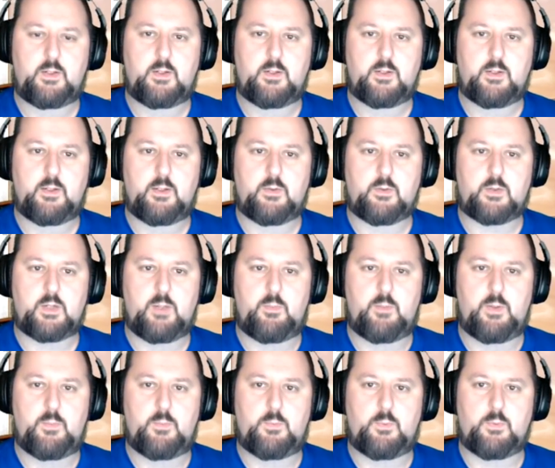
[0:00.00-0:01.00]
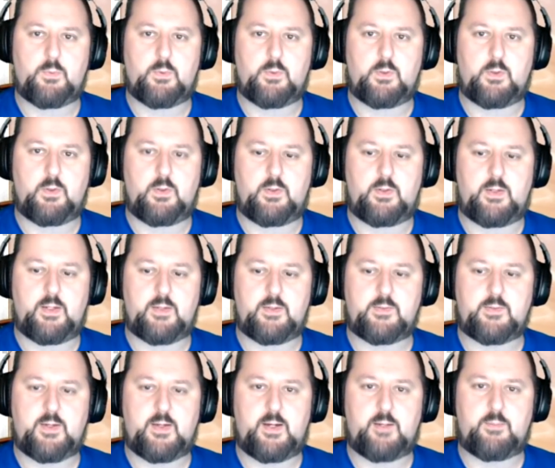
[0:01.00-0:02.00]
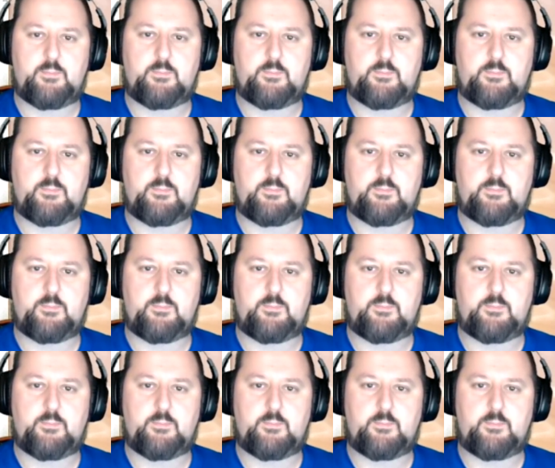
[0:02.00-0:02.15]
It'll come up. We'll throw it on a desktop.